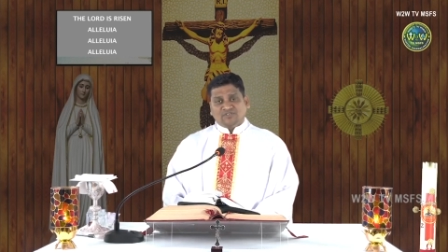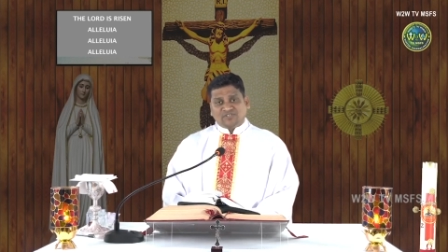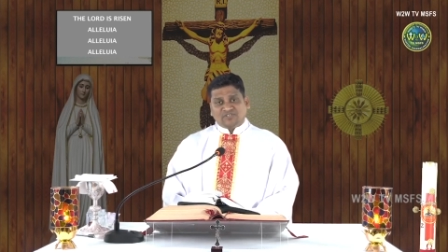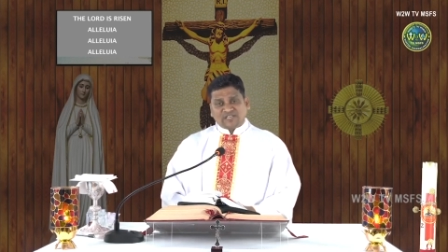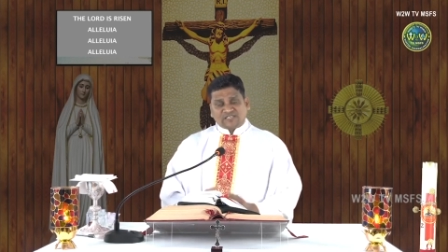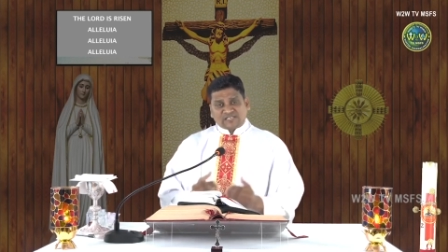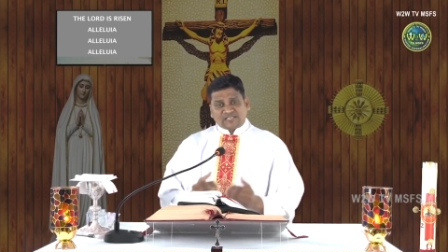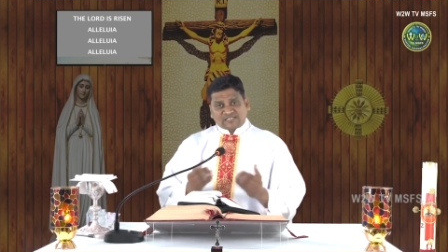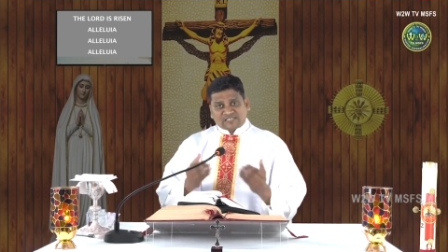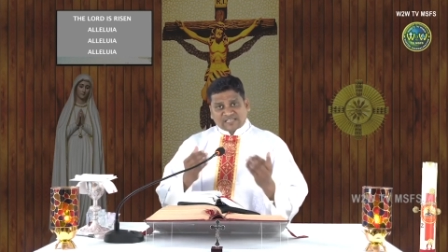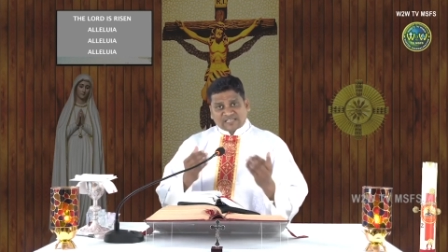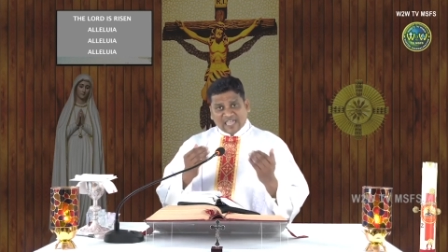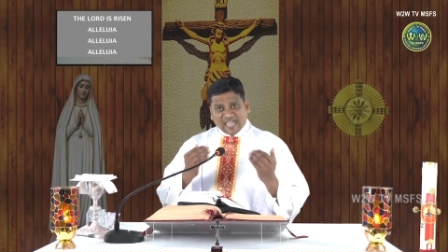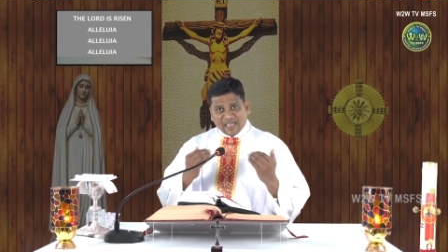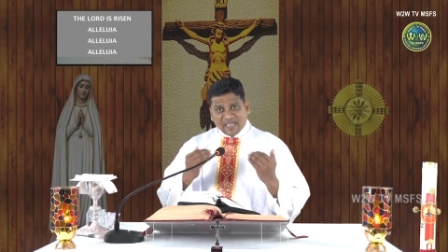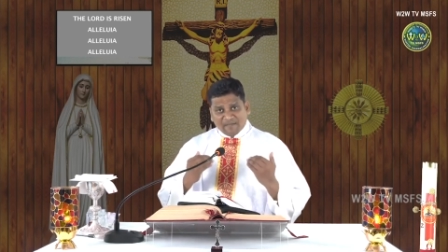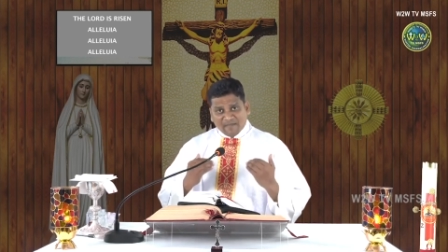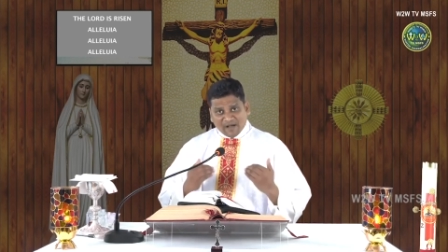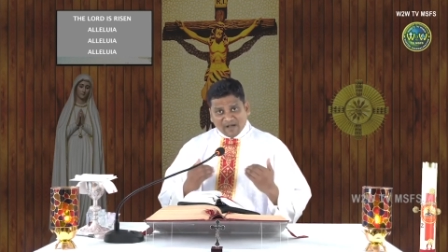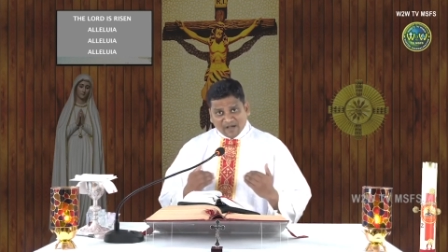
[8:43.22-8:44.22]
Jesus
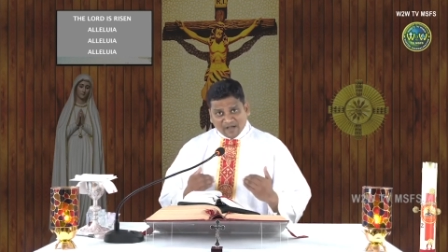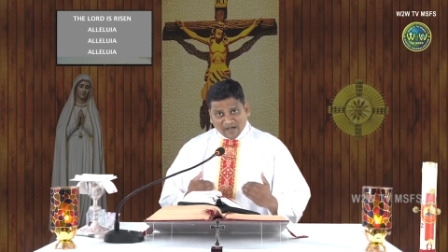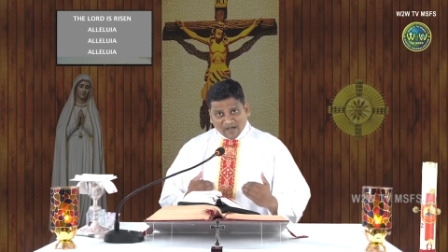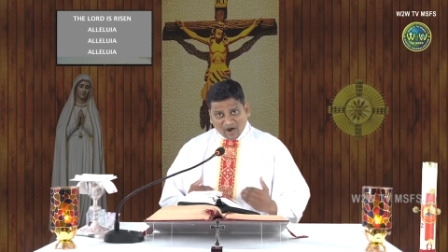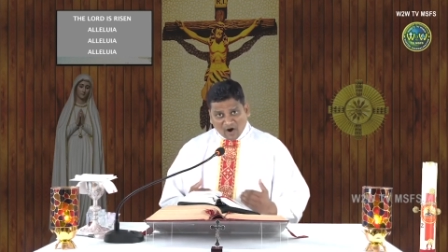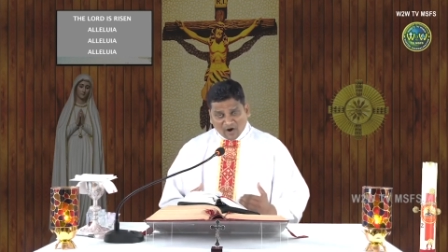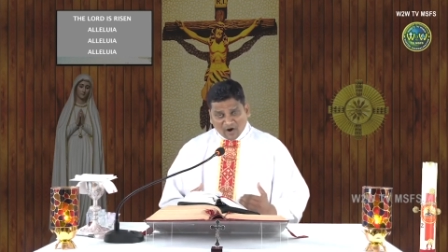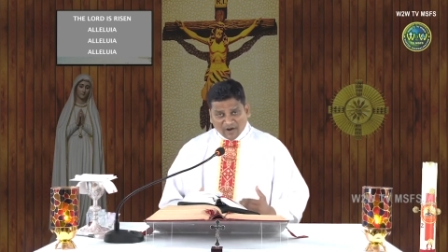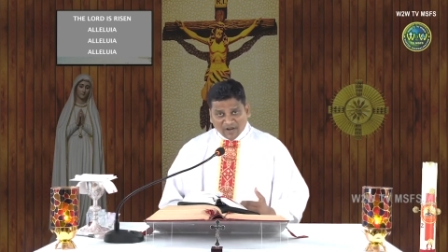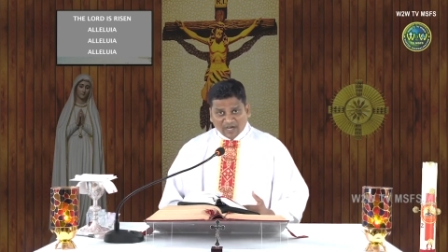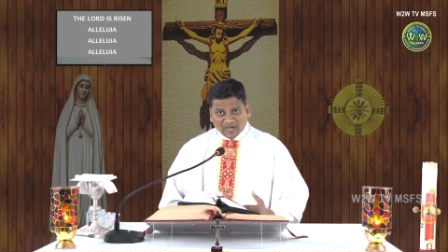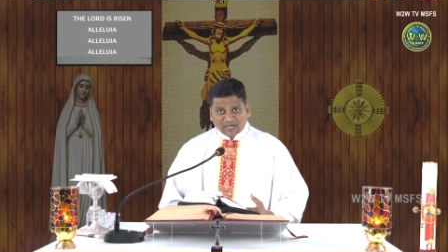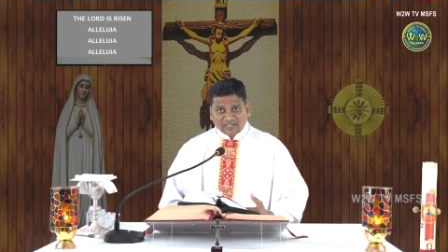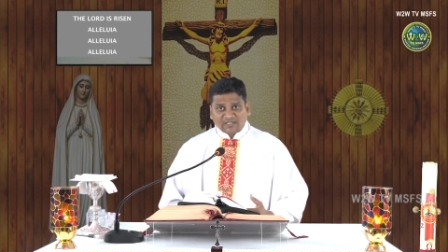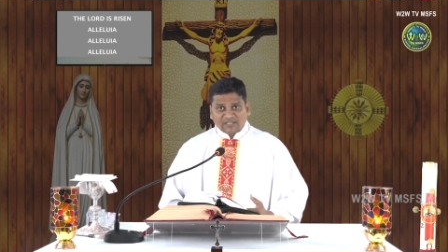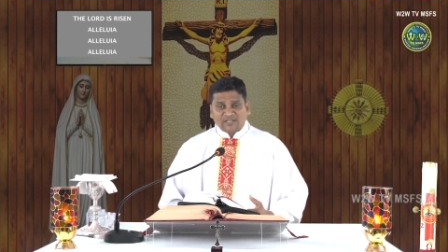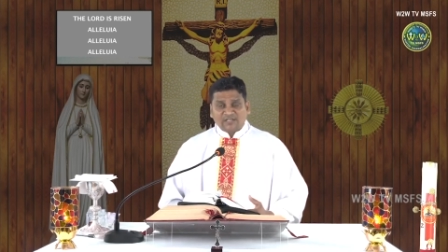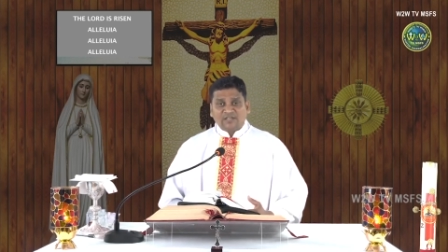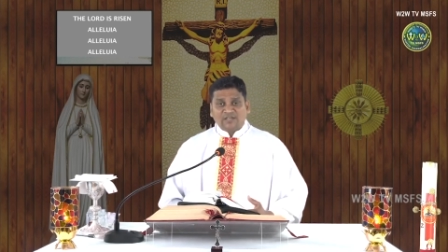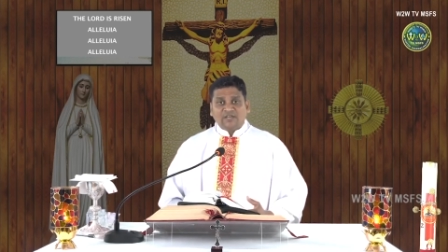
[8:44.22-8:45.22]
came on
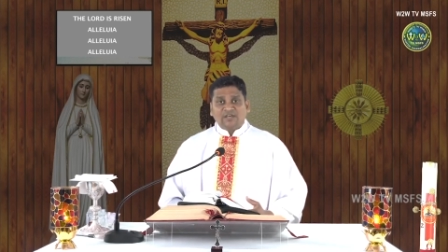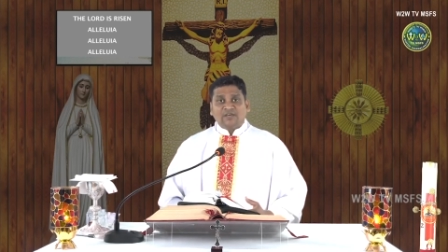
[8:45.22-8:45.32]
earth